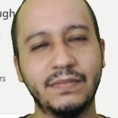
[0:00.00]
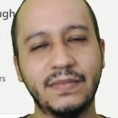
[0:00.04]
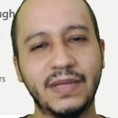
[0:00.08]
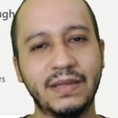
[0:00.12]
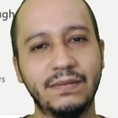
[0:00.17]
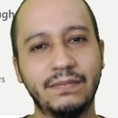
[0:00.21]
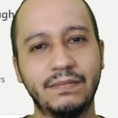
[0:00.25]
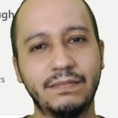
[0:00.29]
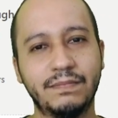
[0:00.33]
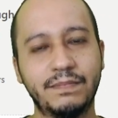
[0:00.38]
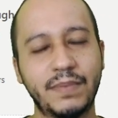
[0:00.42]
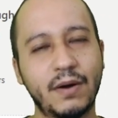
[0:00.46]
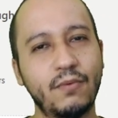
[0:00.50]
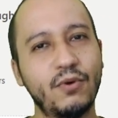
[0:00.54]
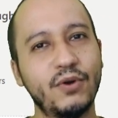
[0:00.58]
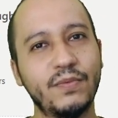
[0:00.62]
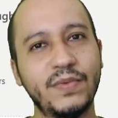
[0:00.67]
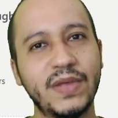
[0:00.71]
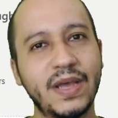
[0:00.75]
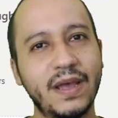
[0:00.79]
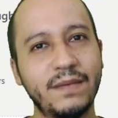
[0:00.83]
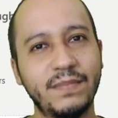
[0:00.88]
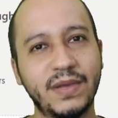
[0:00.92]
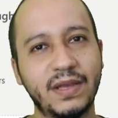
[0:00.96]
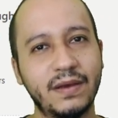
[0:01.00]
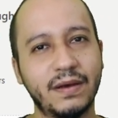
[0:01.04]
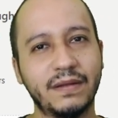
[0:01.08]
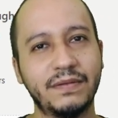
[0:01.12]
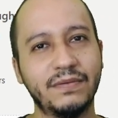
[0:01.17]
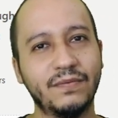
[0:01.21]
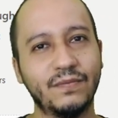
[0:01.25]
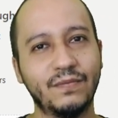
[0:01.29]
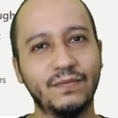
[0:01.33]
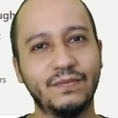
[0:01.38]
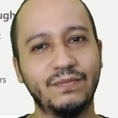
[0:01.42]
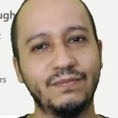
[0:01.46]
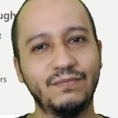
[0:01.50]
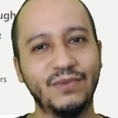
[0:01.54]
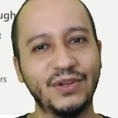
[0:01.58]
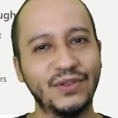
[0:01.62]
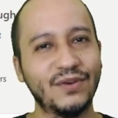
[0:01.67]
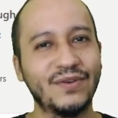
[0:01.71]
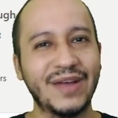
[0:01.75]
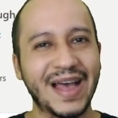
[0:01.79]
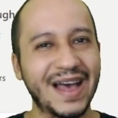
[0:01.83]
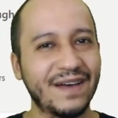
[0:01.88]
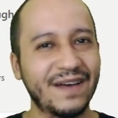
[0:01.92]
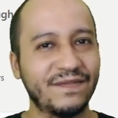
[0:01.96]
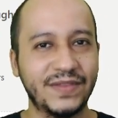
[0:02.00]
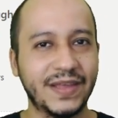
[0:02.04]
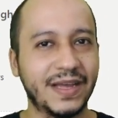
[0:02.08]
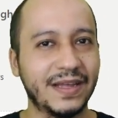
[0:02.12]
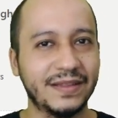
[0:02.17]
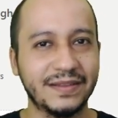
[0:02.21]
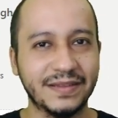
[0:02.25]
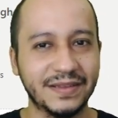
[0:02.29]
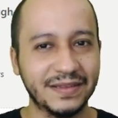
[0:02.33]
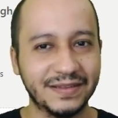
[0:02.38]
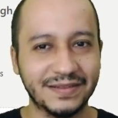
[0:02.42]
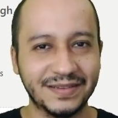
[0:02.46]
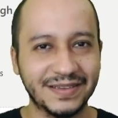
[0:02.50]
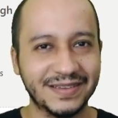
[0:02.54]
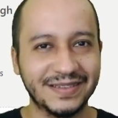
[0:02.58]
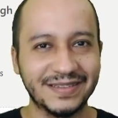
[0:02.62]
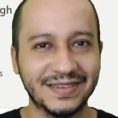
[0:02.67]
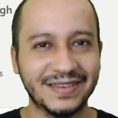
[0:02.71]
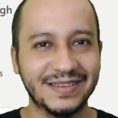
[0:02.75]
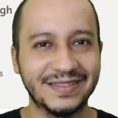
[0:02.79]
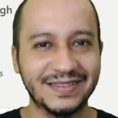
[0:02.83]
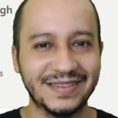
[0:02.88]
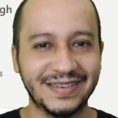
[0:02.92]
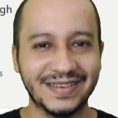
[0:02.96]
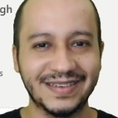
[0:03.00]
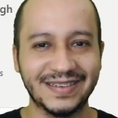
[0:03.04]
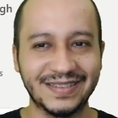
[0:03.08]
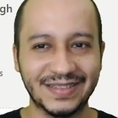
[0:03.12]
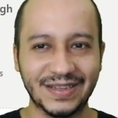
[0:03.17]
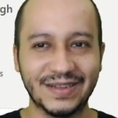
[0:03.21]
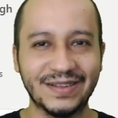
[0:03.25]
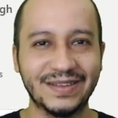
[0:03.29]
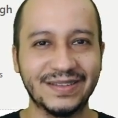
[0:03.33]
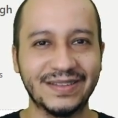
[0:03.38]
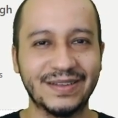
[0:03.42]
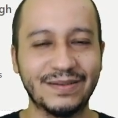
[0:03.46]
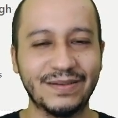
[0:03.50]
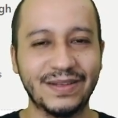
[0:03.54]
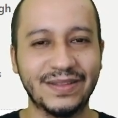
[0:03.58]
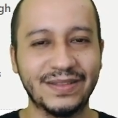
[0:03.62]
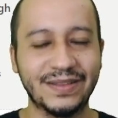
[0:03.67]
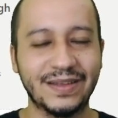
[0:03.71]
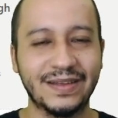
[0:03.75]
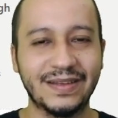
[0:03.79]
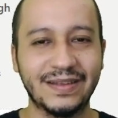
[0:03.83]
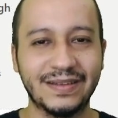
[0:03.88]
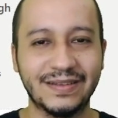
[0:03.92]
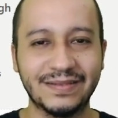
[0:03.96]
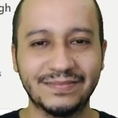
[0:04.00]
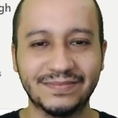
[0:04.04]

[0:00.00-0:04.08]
in Power BI because we don't have that in, in, in, the, in, the, in, the, in, the,